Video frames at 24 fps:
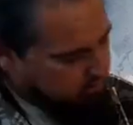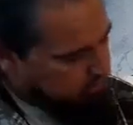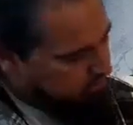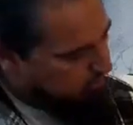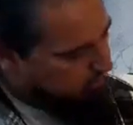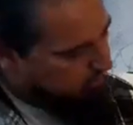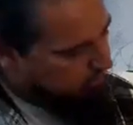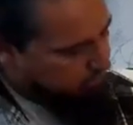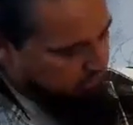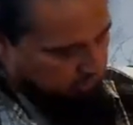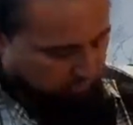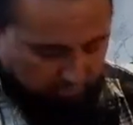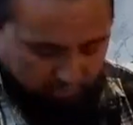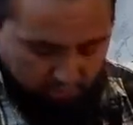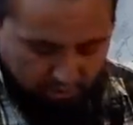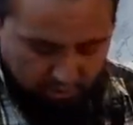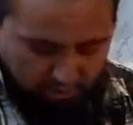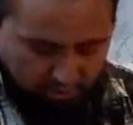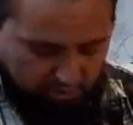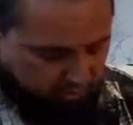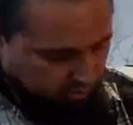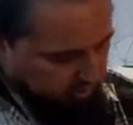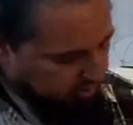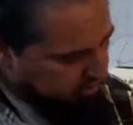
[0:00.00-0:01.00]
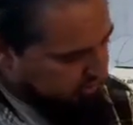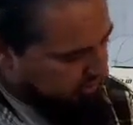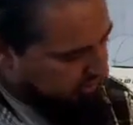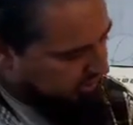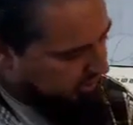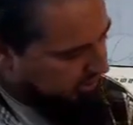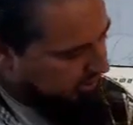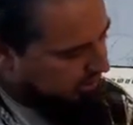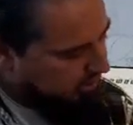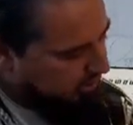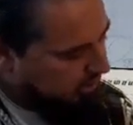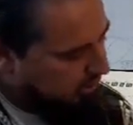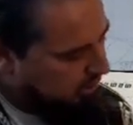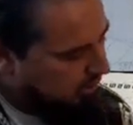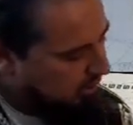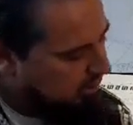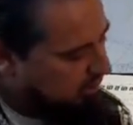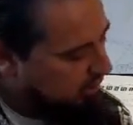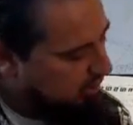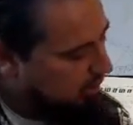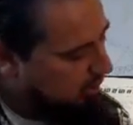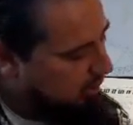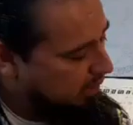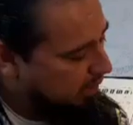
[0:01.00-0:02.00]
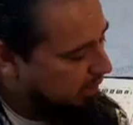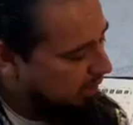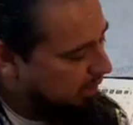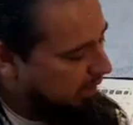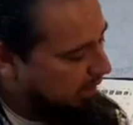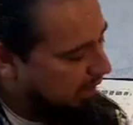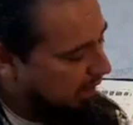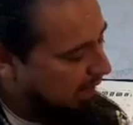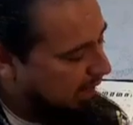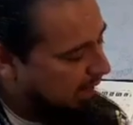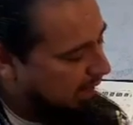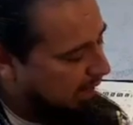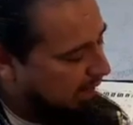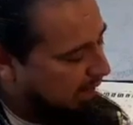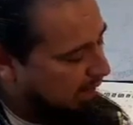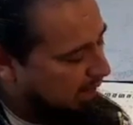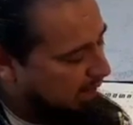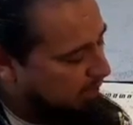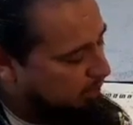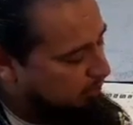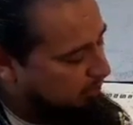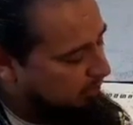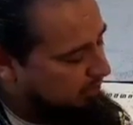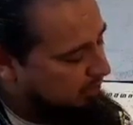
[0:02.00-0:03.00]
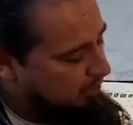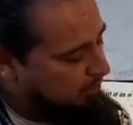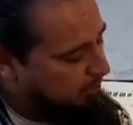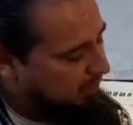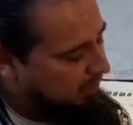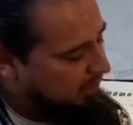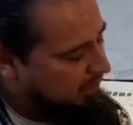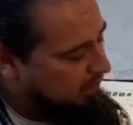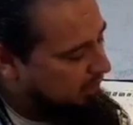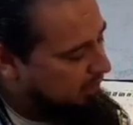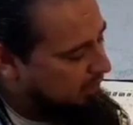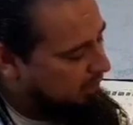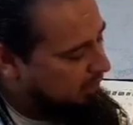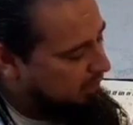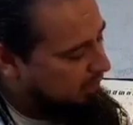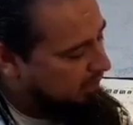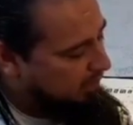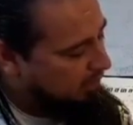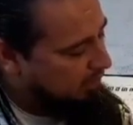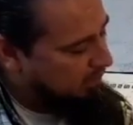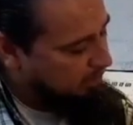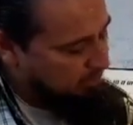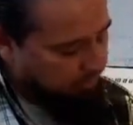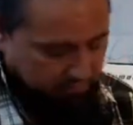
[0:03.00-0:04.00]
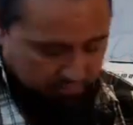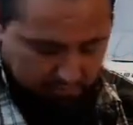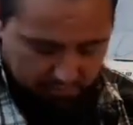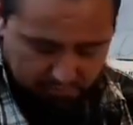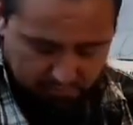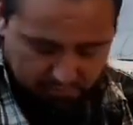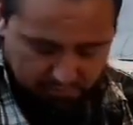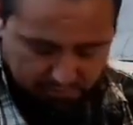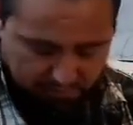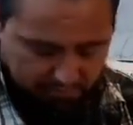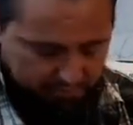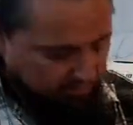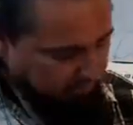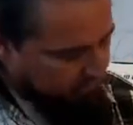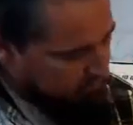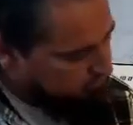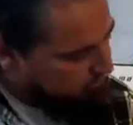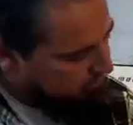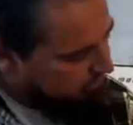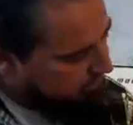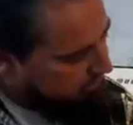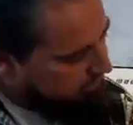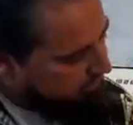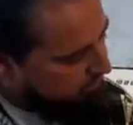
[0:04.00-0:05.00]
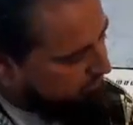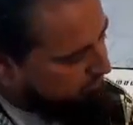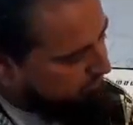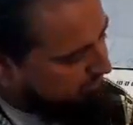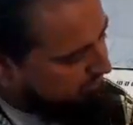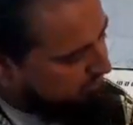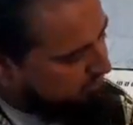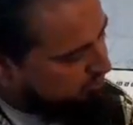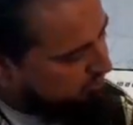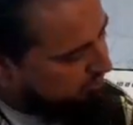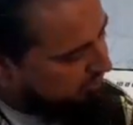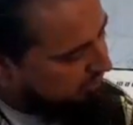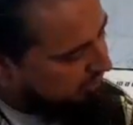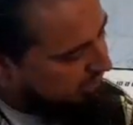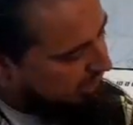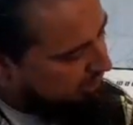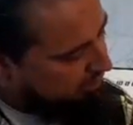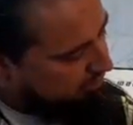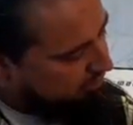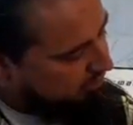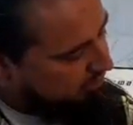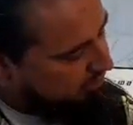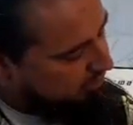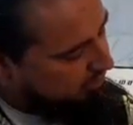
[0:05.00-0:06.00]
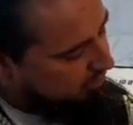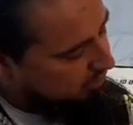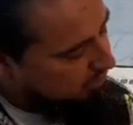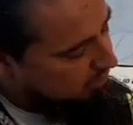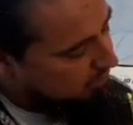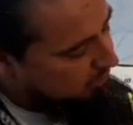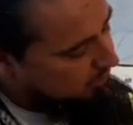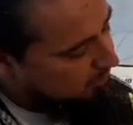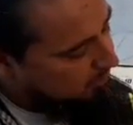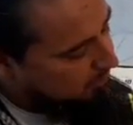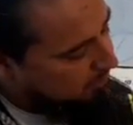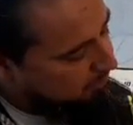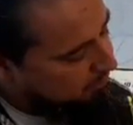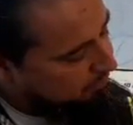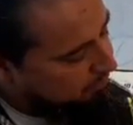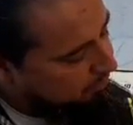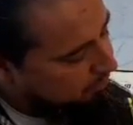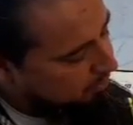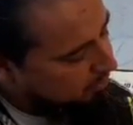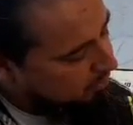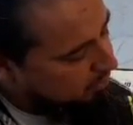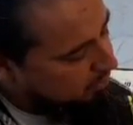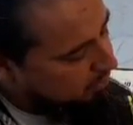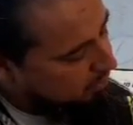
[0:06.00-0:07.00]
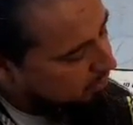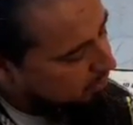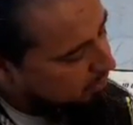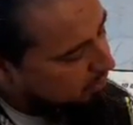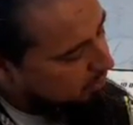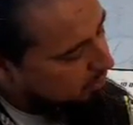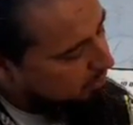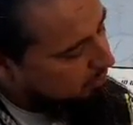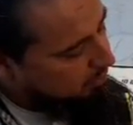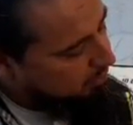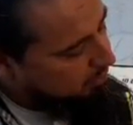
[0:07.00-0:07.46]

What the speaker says: So you go G, A with the pinky, and then the index finger, one string down, B,